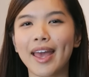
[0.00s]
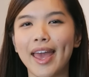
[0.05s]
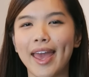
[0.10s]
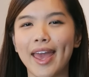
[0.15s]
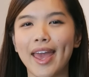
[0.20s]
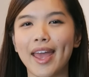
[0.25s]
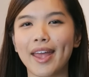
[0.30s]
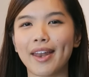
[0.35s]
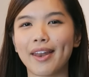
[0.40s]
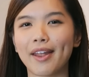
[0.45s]

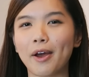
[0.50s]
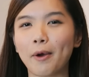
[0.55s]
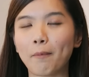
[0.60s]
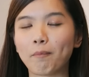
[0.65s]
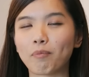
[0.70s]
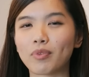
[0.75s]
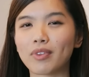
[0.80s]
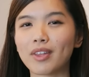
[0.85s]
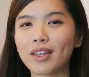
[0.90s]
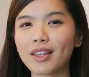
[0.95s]
And
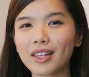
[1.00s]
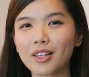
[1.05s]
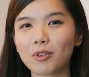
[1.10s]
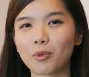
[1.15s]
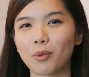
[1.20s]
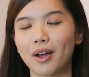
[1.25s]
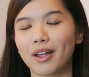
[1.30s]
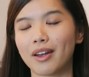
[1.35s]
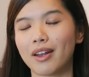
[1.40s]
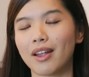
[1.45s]
this
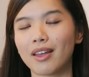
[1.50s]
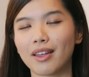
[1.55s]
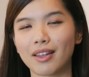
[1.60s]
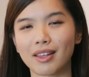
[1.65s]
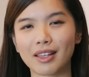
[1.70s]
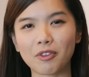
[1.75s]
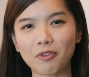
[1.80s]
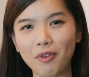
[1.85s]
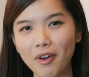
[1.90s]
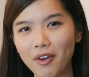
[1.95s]
one,
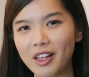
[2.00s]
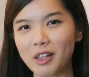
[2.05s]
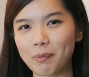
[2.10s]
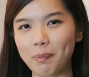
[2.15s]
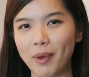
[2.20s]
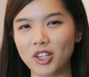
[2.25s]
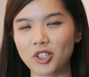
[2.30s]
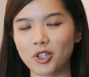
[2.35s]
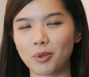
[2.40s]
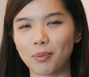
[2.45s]
it's very
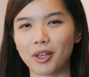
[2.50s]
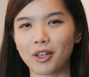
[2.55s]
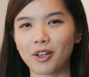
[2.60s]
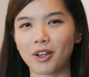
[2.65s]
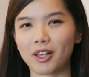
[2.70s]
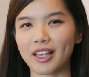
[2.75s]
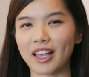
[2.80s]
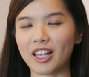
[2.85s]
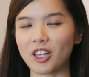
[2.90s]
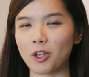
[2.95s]
special
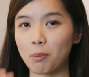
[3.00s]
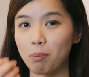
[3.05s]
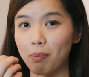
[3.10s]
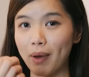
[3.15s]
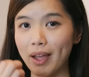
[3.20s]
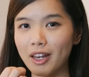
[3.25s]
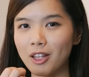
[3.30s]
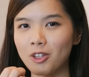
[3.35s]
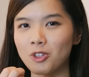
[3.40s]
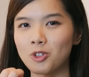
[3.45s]
because as you
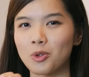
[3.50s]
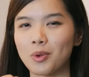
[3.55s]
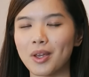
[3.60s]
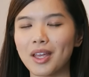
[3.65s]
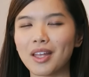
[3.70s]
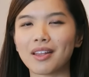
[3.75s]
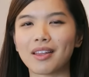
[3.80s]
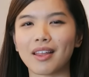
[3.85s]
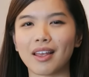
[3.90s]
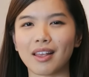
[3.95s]
bite into
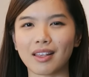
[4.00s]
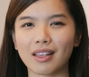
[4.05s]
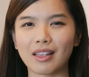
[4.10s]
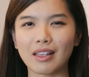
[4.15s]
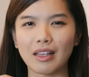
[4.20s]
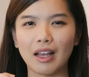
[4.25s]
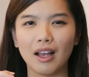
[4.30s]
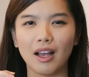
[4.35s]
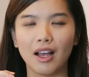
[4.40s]
it, there's